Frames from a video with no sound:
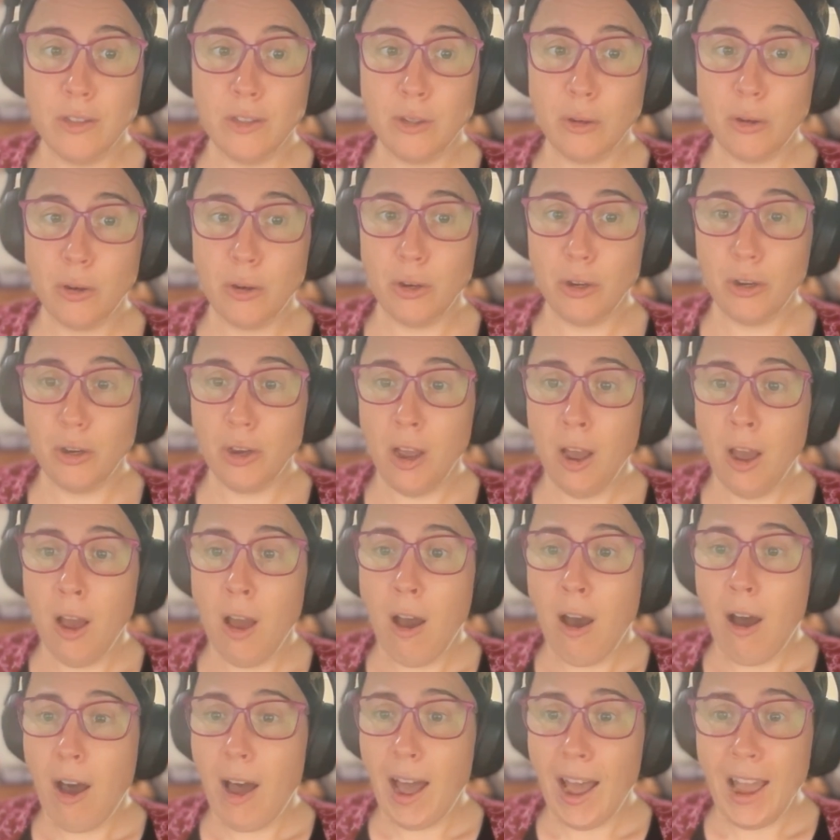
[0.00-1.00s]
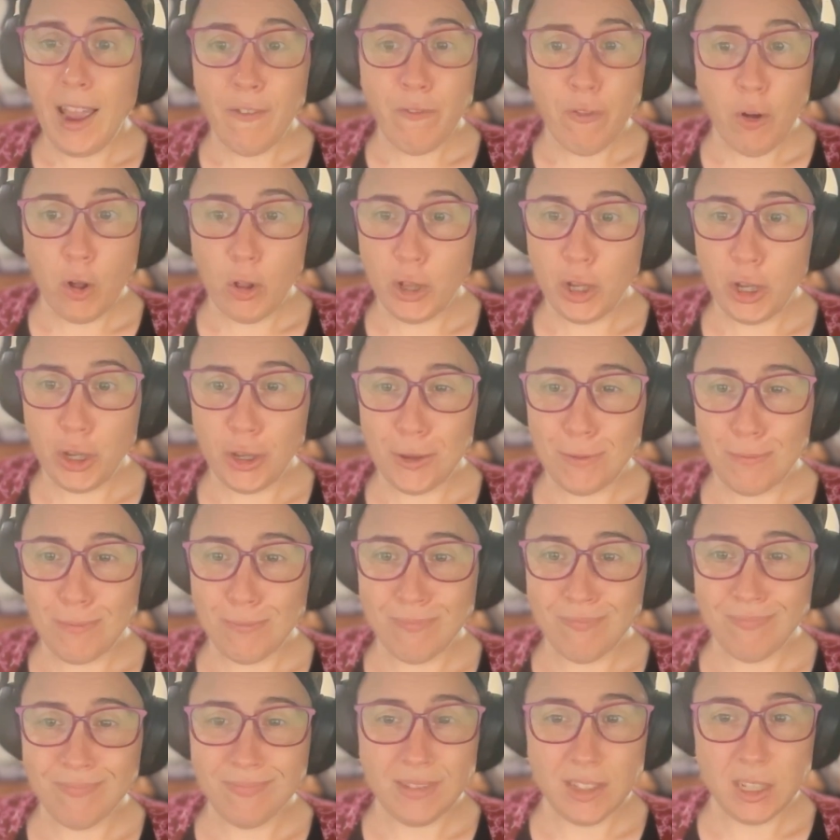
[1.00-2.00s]
So high
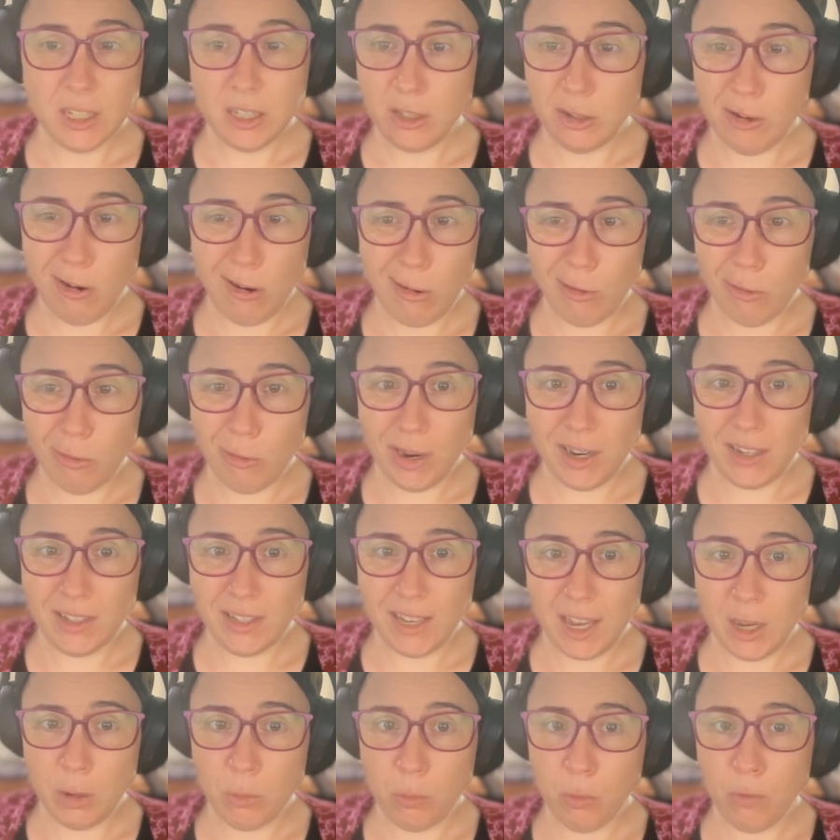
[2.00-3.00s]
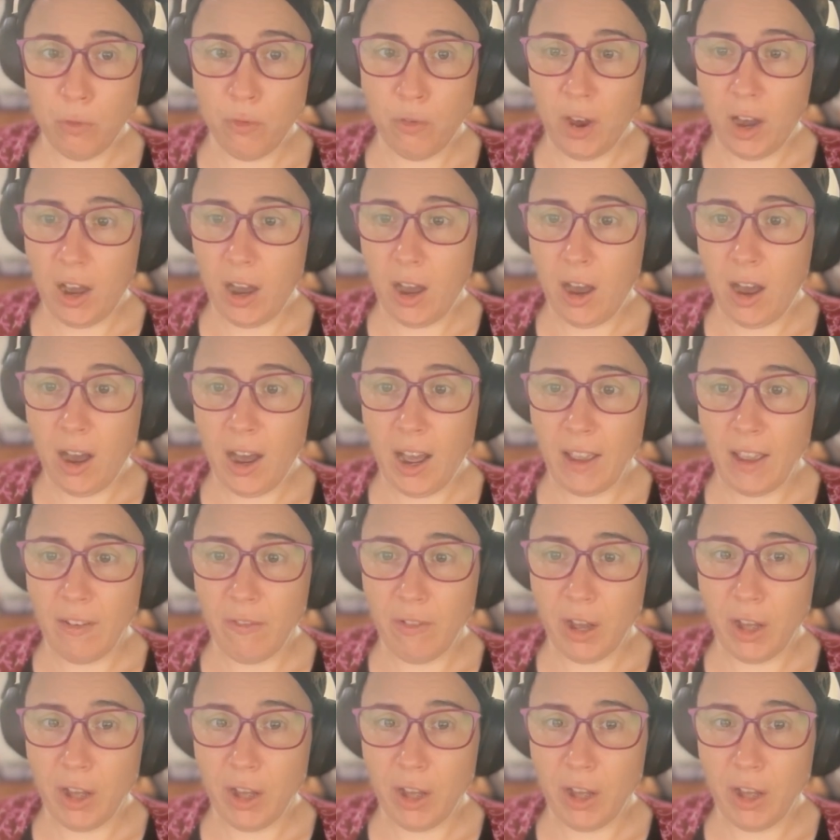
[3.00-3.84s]
volume does not always equal high